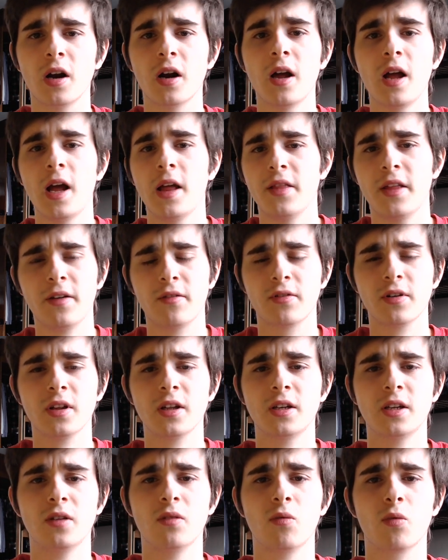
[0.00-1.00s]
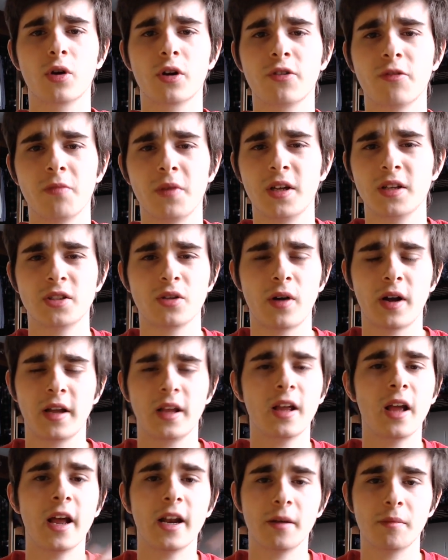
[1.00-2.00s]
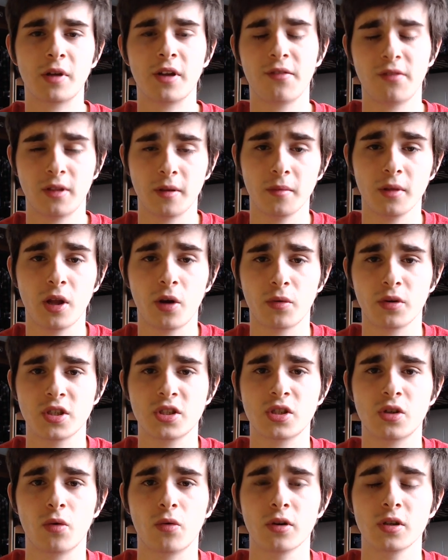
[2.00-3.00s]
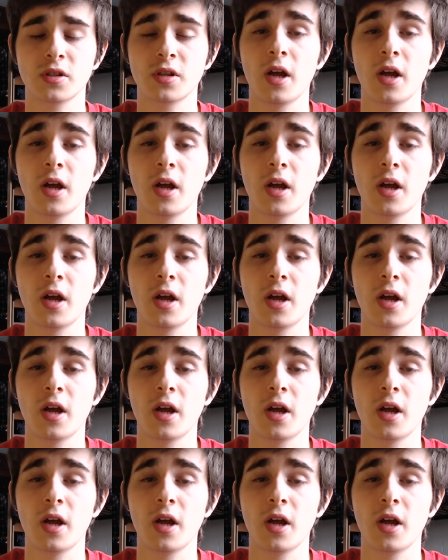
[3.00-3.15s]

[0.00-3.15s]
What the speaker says: they really didn't work for me, so I end up giving them lower scores.